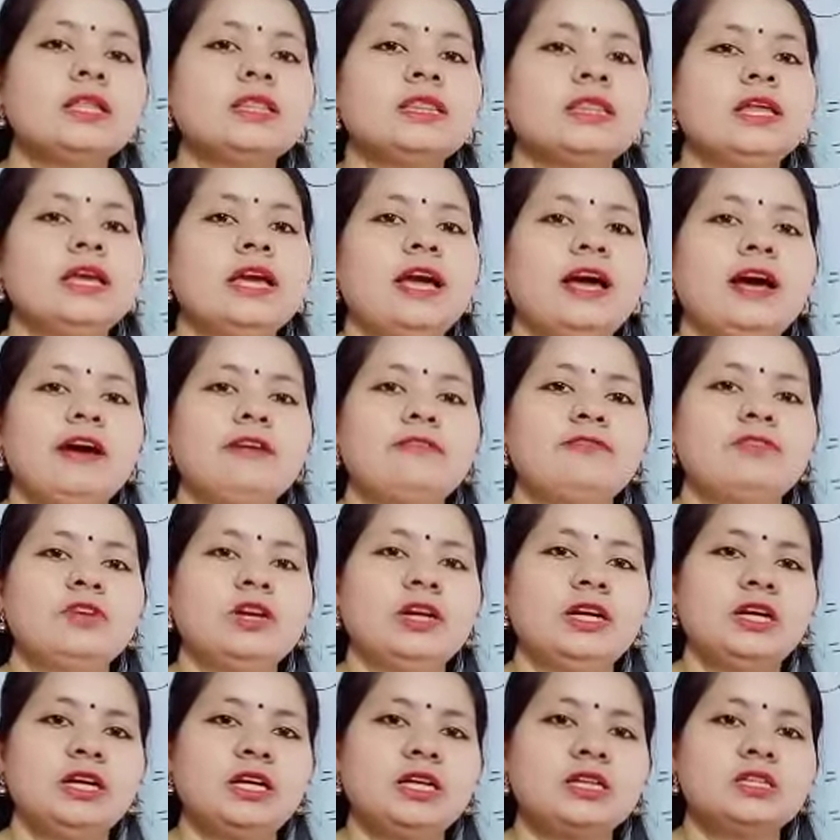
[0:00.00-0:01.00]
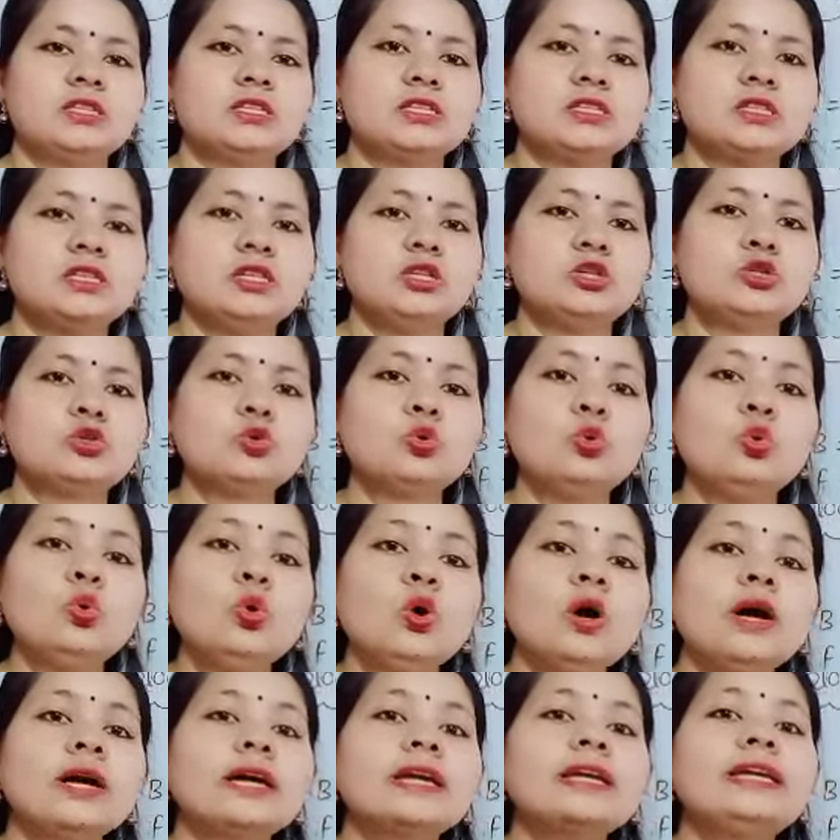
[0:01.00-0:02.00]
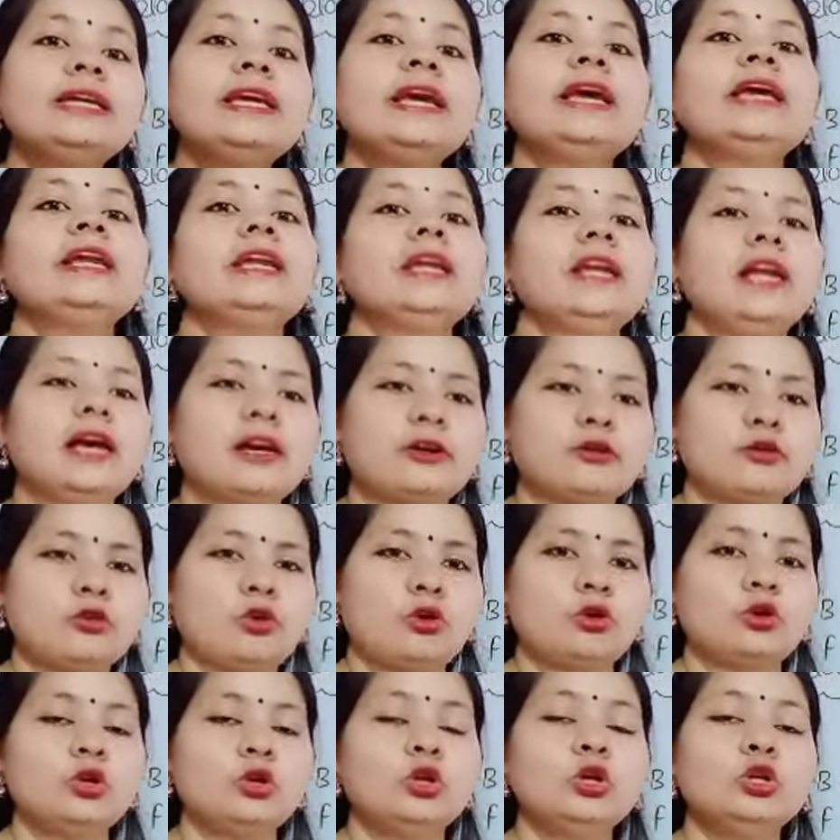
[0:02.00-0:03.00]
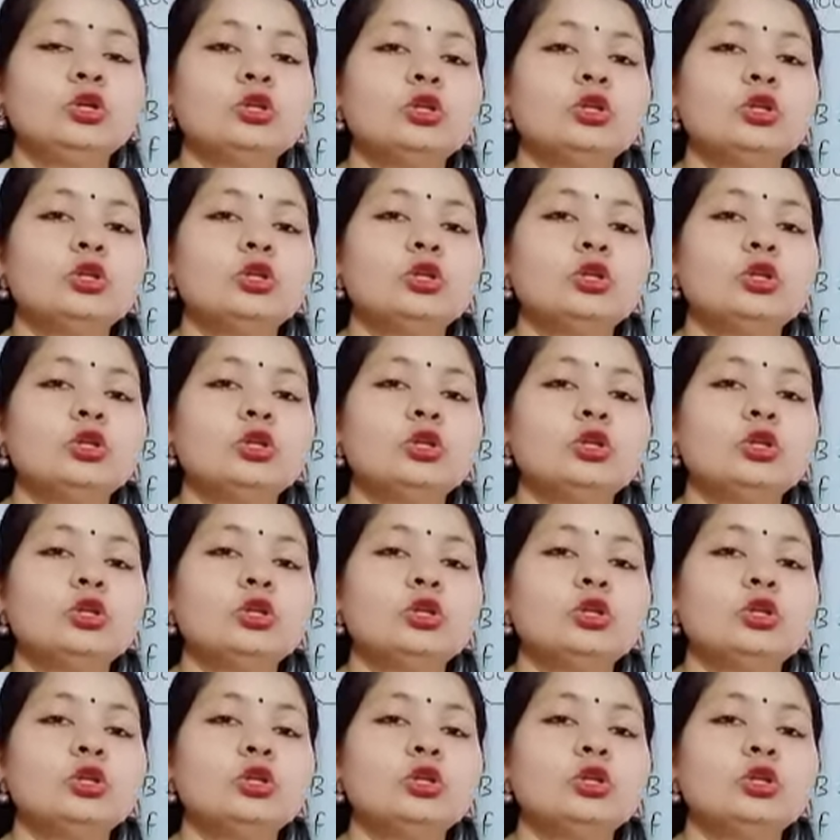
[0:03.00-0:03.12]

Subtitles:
they have tendency to gain electron.